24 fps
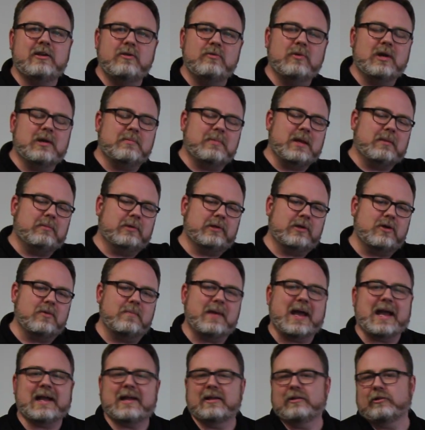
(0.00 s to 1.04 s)
You want to be able to go
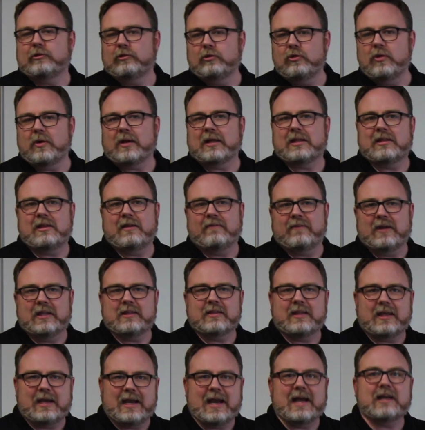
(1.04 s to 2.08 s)
back and look at the
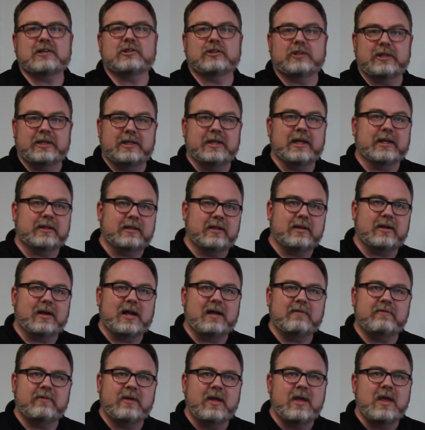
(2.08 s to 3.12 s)
event that actually kicked it
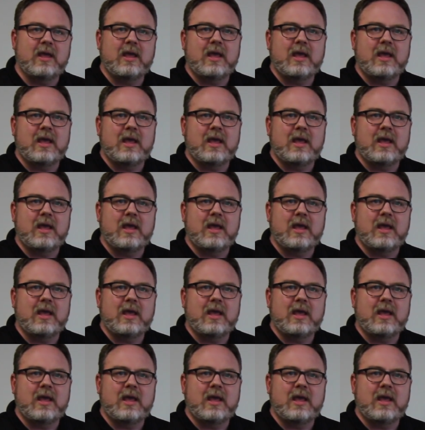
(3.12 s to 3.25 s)
off.